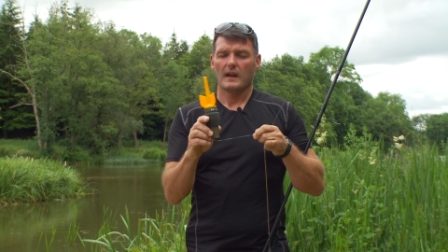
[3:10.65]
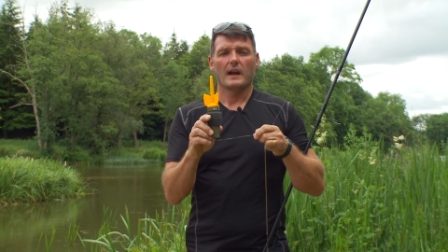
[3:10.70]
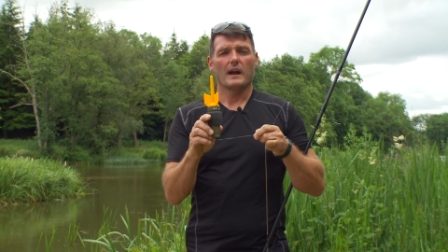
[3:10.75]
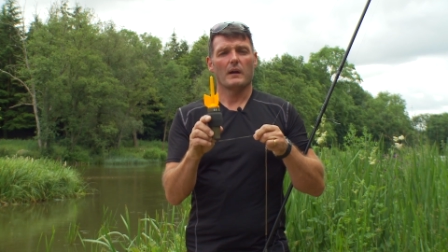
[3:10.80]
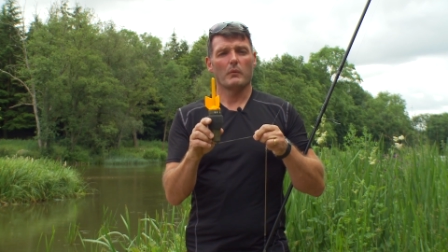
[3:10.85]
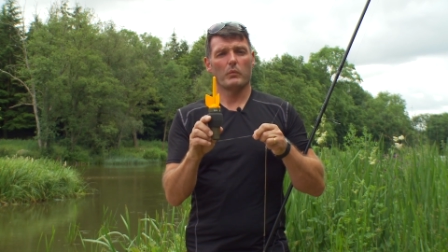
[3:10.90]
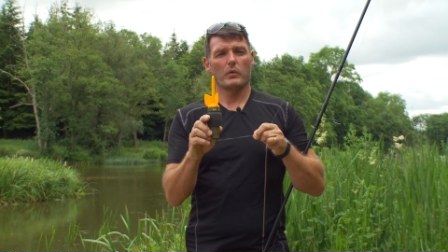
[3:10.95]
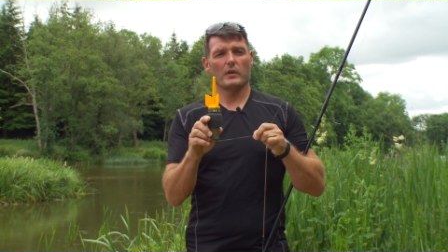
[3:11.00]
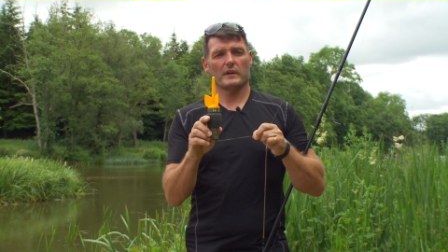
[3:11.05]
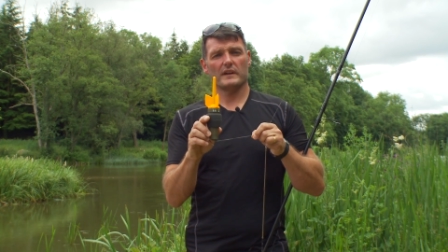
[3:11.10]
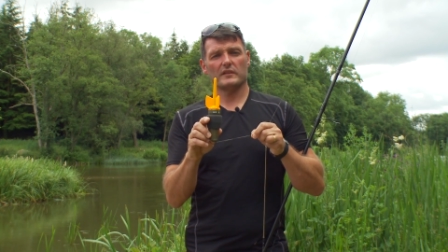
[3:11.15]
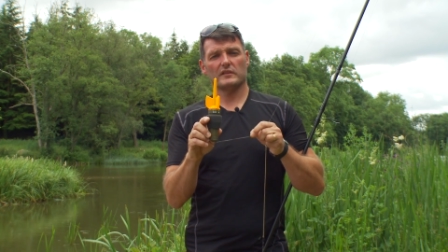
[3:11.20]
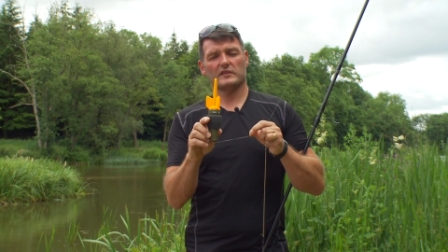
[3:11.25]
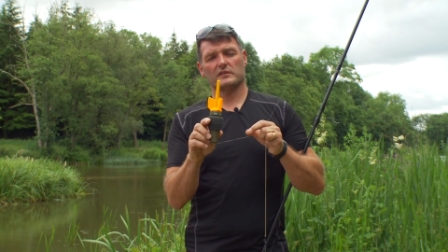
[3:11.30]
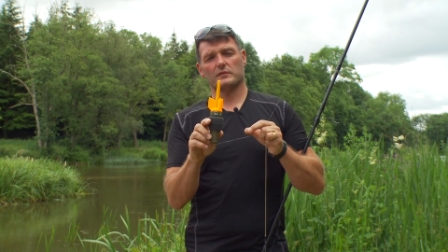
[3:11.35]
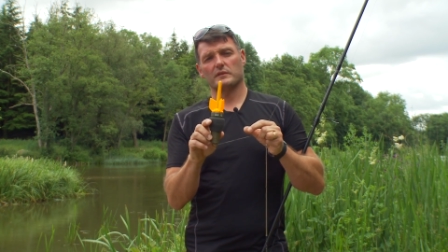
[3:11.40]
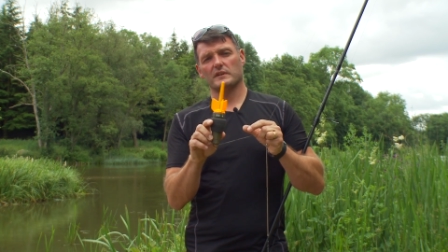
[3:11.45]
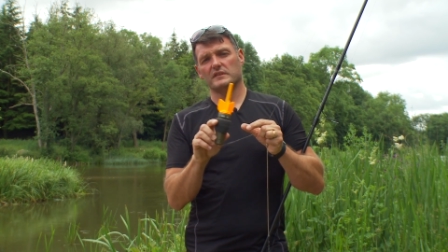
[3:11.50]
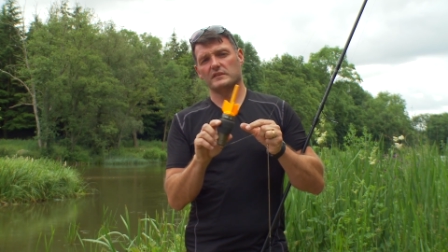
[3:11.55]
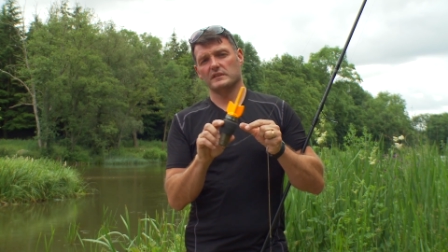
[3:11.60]
And what else
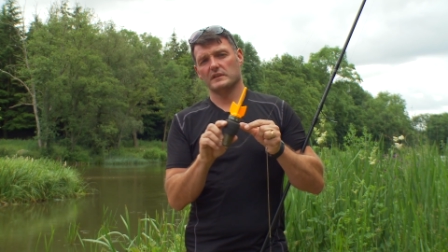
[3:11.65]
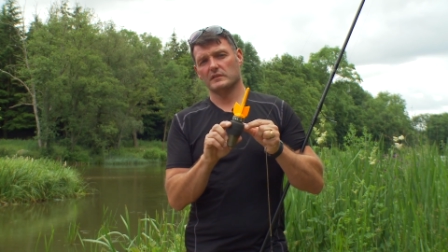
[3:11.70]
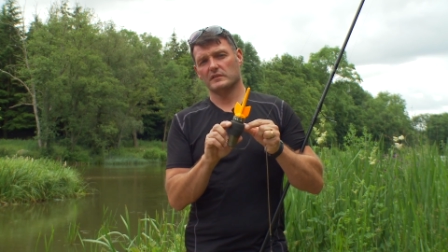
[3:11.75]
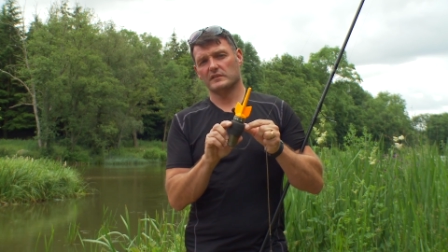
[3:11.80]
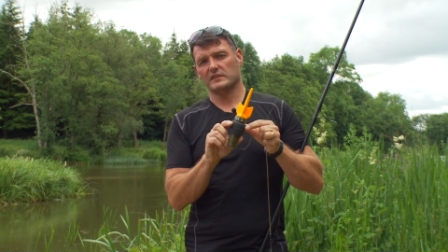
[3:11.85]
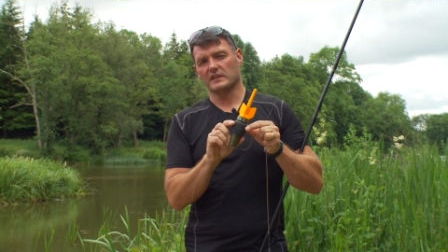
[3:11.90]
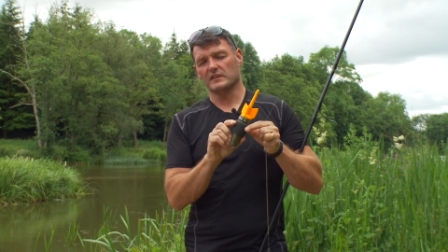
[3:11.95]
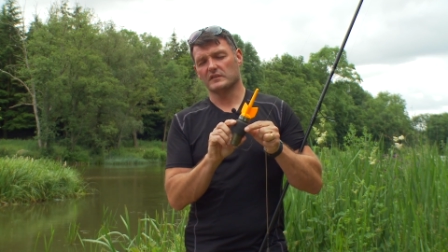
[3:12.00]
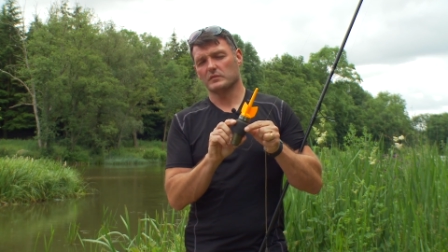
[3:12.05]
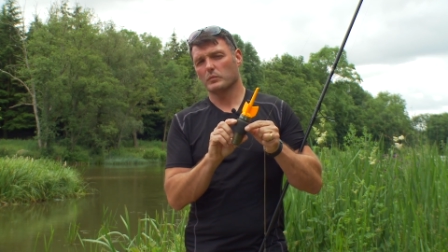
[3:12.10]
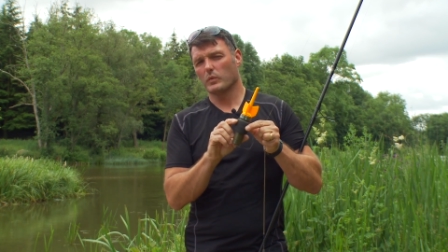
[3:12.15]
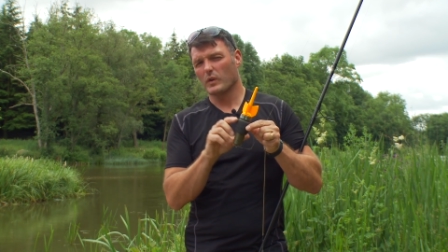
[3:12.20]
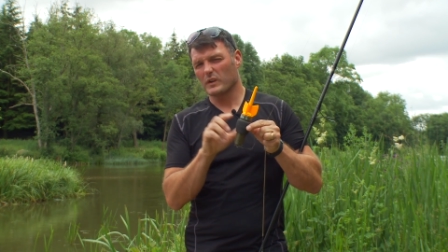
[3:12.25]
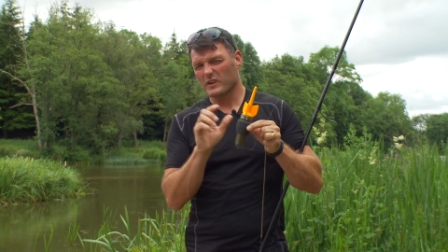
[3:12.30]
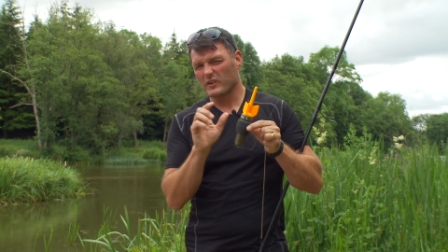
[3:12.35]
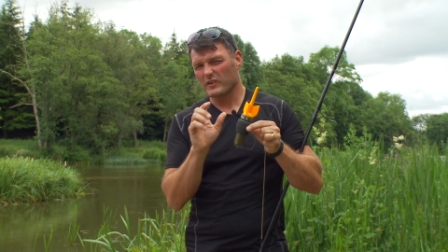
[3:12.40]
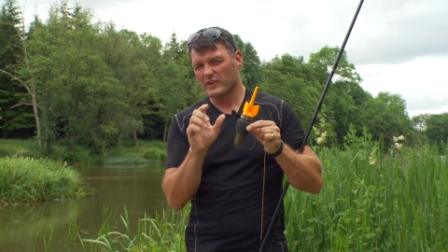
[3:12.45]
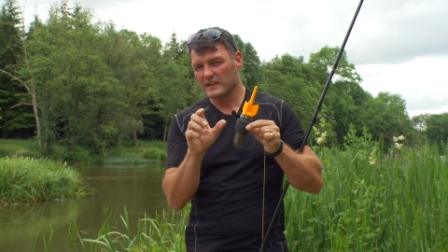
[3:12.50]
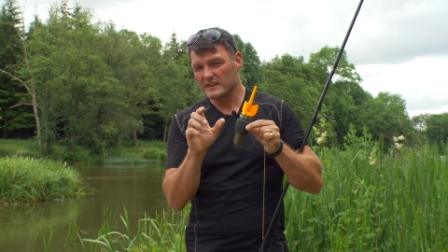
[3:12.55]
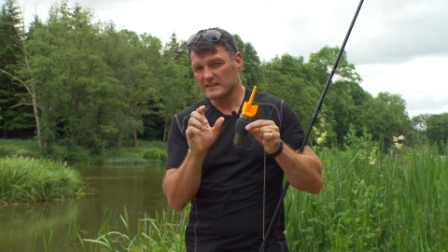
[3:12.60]
are its uses? What
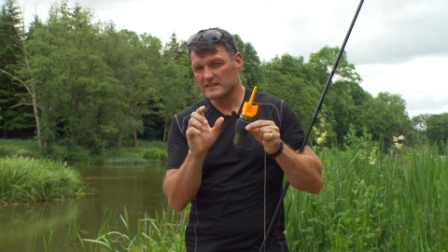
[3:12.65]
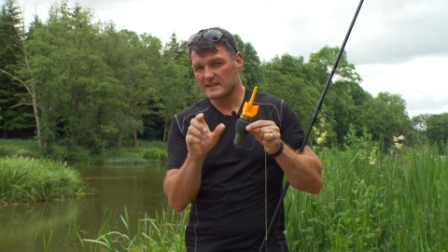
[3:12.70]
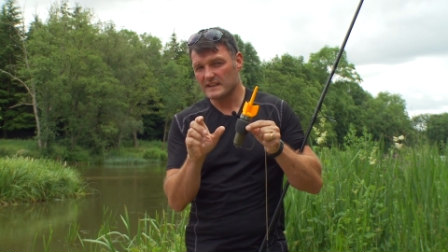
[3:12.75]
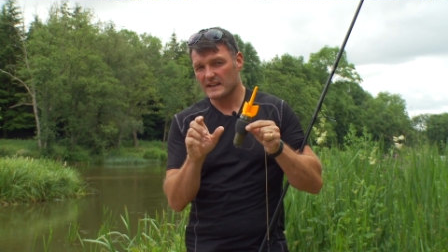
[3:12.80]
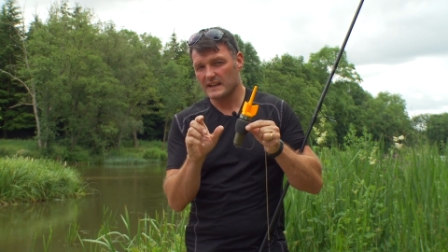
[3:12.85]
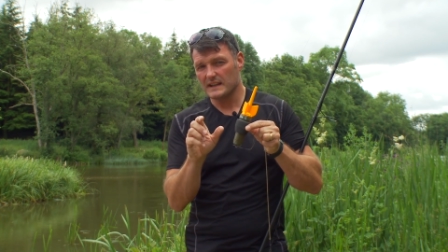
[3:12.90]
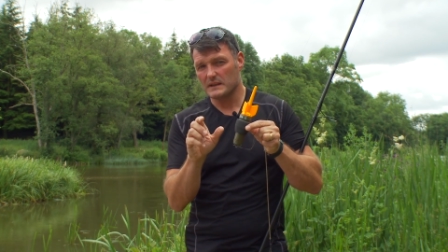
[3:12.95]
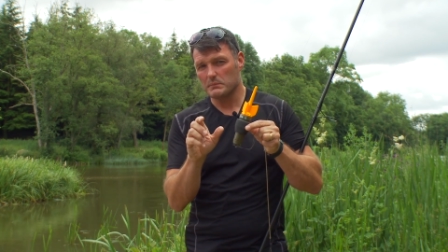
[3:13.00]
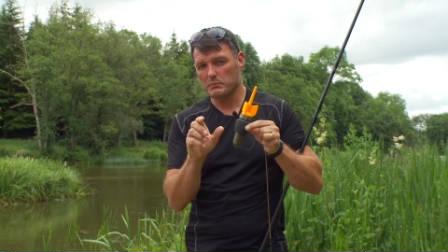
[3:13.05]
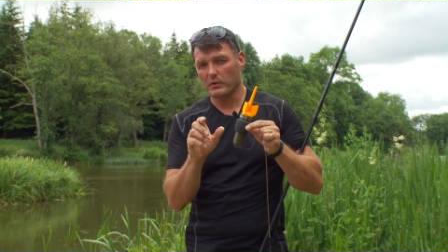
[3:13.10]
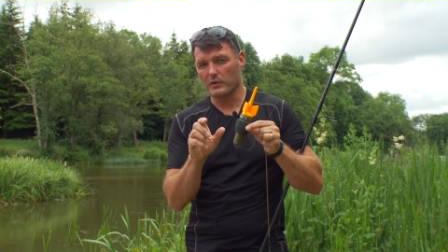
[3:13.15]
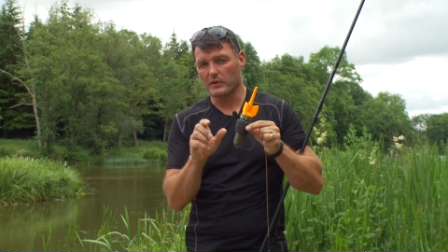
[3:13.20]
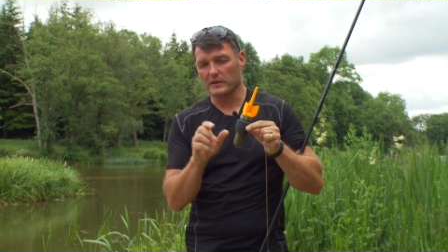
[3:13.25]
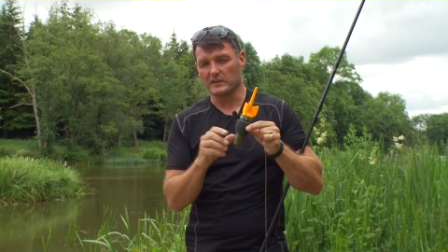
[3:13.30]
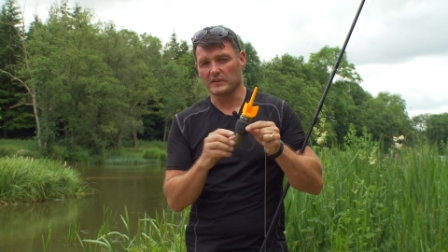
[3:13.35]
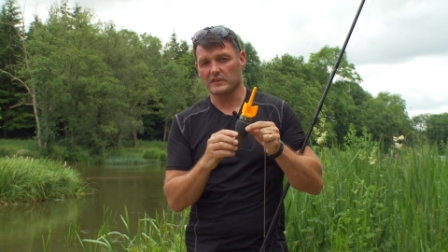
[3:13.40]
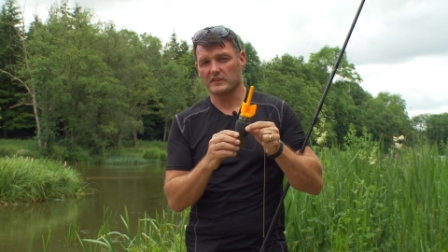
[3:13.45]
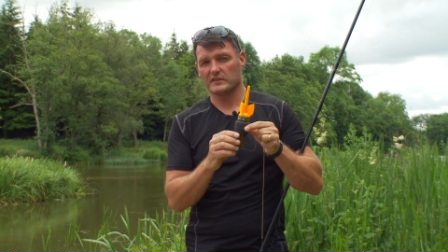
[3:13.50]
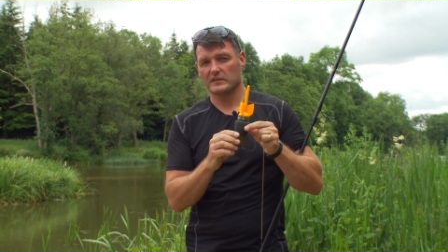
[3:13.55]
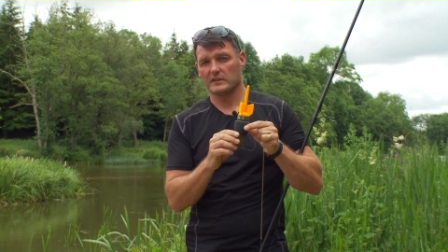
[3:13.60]
are its key
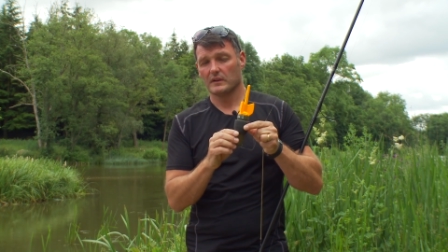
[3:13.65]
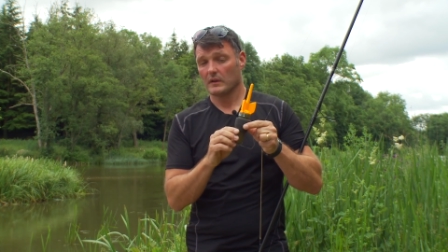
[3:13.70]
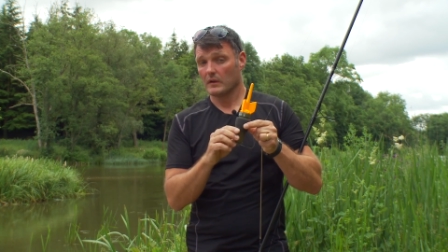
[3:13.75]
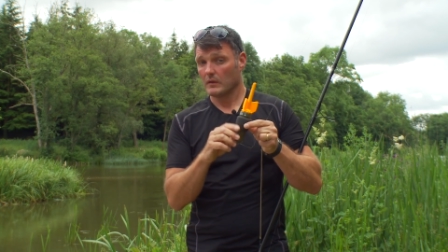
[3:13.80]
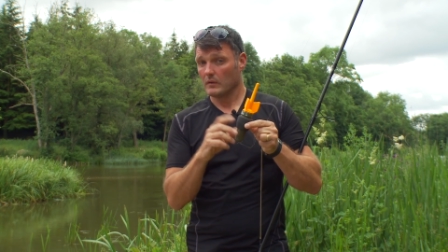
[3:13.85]
points?